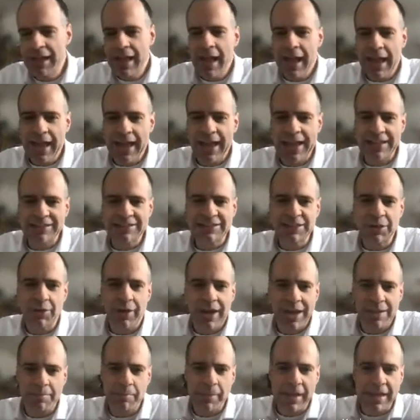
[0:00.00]
And so
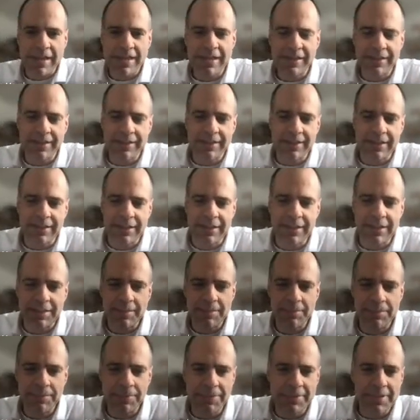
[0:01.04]
I make
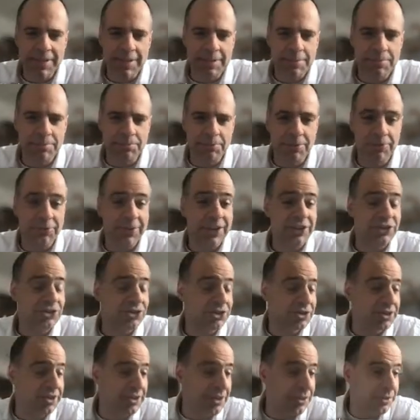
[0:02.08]
the
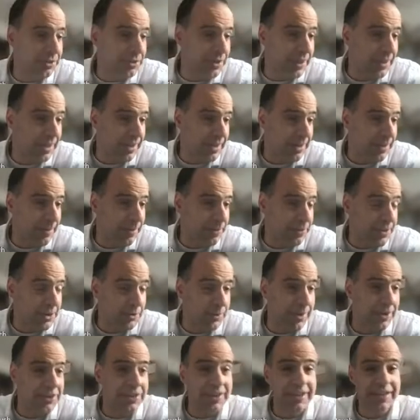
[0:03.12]
professional
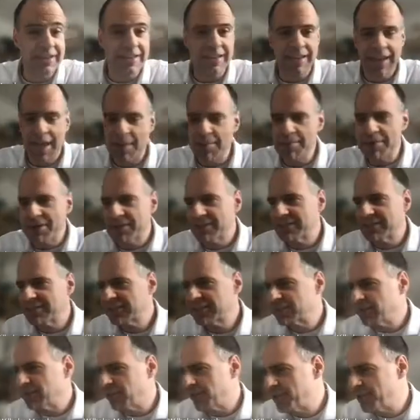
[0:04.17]
theoretical
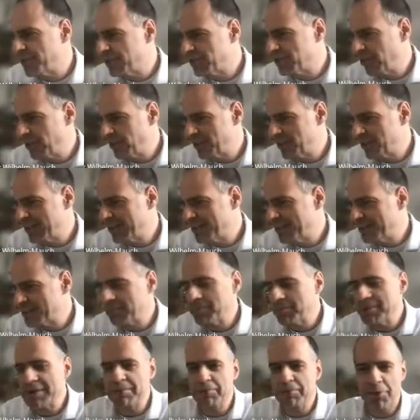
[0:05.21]
chemists on the audience a
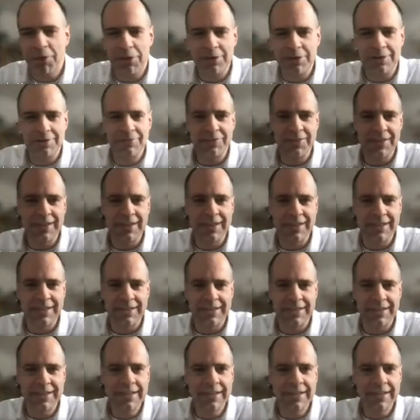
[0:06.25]
bit more of the,